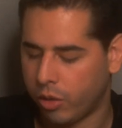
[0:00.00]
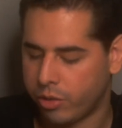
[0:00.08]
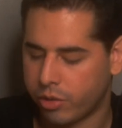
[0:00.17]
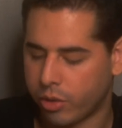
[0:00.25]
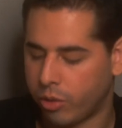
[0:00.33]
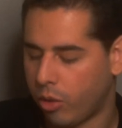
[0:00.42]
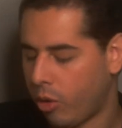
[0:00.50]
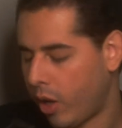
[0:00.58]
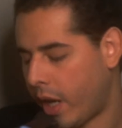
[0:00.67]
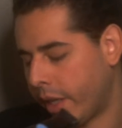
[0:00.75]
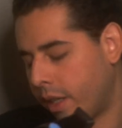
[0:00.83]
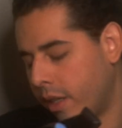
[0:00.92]
So
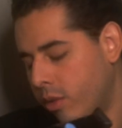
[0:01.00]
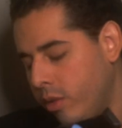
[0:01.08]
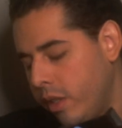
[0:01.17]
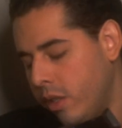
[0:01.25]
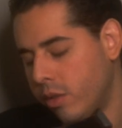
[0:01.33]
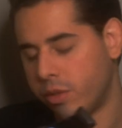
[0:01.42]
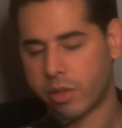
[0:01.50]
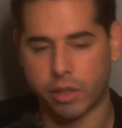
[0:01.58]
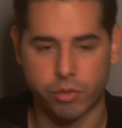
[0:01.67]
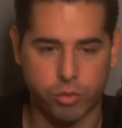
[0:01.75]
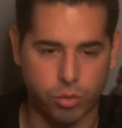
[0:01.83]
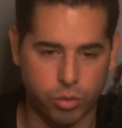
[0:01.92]
I can only use
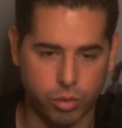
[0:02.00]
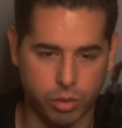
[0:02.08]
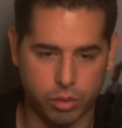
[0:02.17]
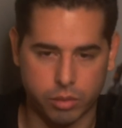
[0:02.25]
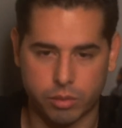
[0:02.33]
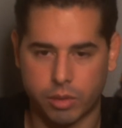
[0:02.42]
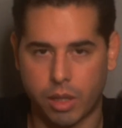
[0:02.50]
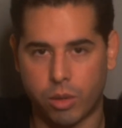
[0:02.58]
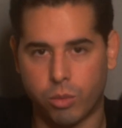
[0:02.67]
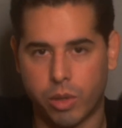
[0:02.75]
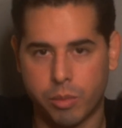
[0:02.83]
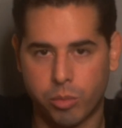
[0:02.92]
it for a
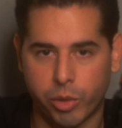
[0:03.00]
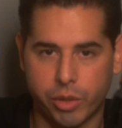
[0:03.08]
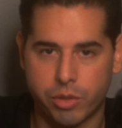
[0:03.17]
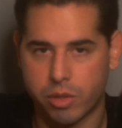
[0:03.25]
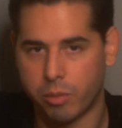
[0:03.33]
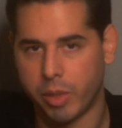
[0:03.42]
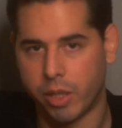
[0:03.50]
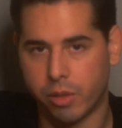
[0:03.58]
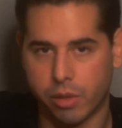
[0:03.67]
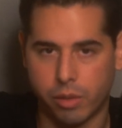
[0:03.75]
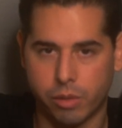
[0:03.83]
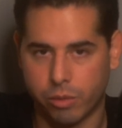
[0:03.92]
1.2
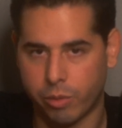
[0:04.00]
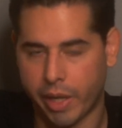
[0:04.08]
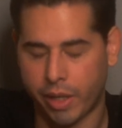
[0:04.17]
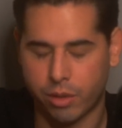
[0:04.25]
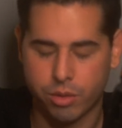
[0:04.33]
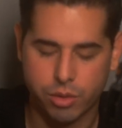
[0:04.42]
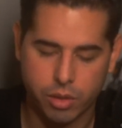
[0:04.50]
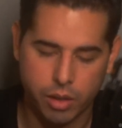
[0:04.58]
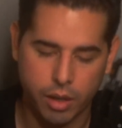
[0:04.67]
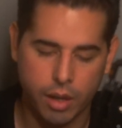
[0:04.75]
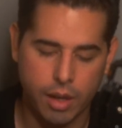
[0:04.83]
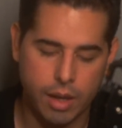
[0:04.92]
meter range.
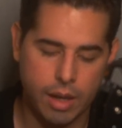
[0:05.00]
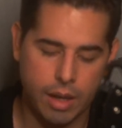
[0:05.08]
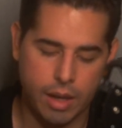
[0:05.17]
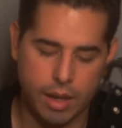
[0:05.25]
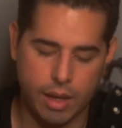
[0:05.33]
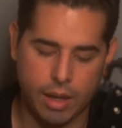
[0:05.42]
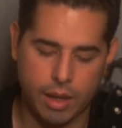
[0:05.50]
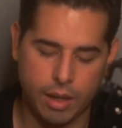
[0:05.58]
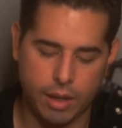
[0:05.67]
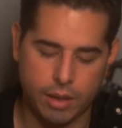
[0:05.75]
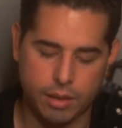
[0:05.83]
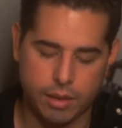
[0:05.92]

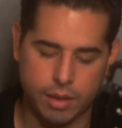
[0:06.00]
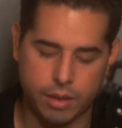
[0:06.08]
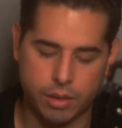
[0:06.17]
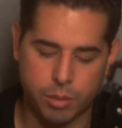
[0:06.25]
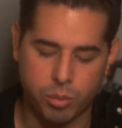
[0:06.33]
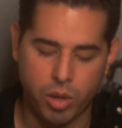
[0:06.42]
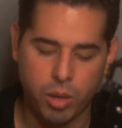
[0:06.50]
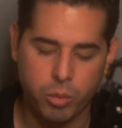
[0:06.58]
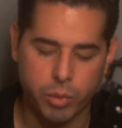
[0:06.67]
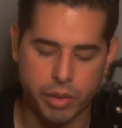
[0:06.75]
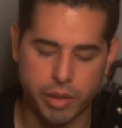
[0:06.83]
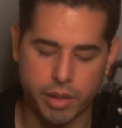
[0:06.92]
And the
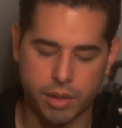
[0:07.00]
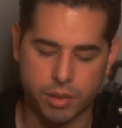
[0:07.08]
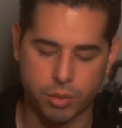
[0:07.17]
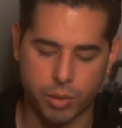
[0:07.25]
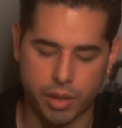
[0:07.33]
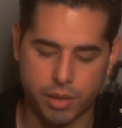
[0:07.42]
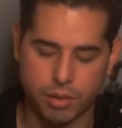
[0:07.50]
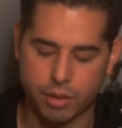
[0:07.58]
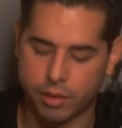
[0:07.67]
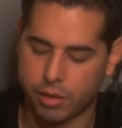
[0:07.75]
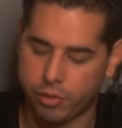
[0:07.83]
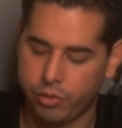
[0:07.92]
problem with this was
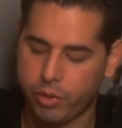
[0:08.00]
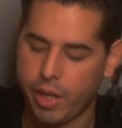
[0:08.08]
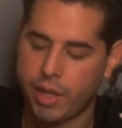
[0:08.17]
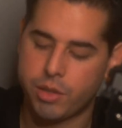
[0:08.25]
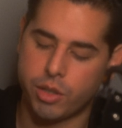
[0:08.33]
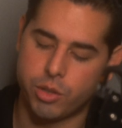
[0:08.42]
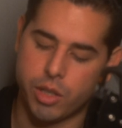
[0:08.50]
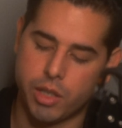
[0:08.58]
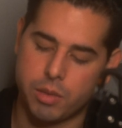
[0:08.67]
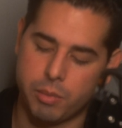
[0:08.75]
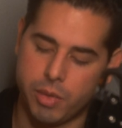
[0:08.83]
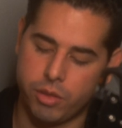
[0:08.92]
the flash
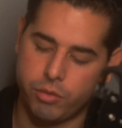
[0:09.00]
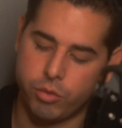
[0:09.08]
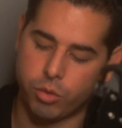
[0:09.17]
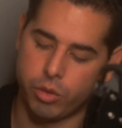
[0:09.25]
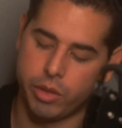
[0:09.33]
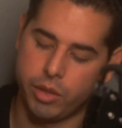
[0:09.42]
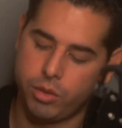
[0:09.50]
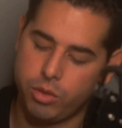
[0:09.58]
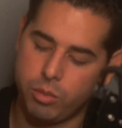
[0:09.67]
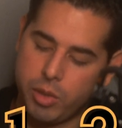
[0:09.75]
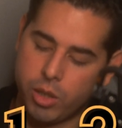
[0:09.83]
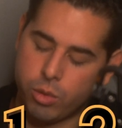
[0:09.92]
adjustment for the
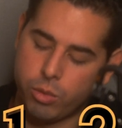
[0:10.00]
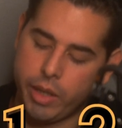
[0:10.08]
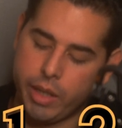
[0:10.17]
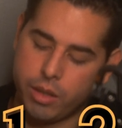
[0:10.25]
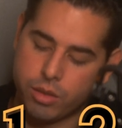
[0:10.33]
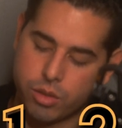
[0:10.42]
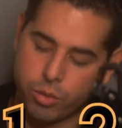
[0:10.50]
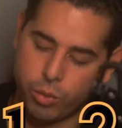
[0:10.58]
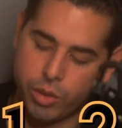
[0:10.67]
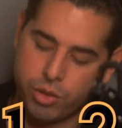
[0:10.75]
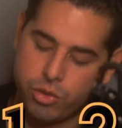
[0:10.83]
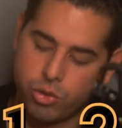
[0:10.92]
2 meter range
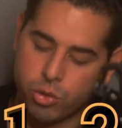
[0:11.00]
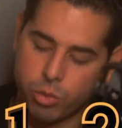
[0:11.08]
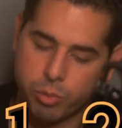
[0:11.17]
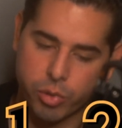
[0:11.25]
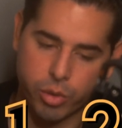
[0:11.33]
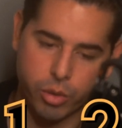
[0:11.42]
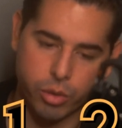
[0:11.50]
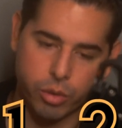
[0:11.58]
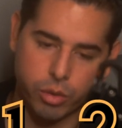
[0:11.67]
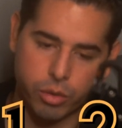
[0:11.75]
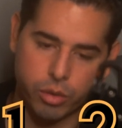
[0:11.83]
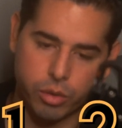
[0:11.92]
was
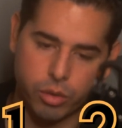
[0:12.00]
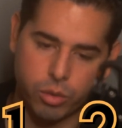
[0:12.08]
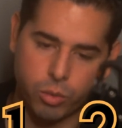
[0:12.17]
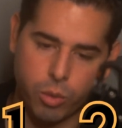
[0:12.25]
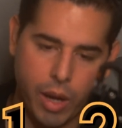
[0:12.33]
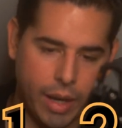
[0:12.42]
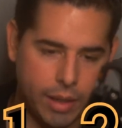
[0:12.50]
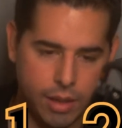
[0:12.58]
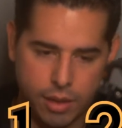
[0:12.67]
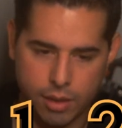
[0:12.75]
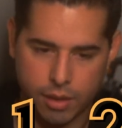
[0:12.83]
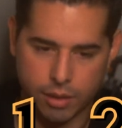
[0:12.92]
super
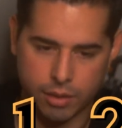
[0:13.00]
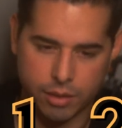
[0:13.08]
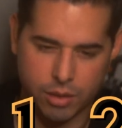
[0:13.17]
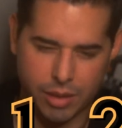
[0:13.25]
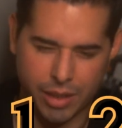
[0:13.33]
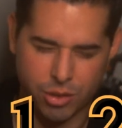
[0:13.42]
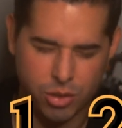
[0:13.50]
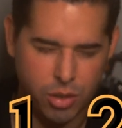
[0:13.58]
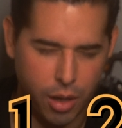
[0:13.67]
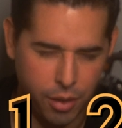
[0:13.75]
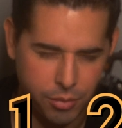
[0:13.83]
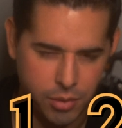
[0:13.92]
wacky and
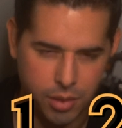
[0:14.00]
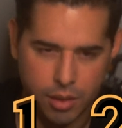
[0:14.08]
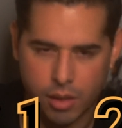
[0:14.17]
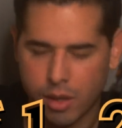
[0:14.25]
soft.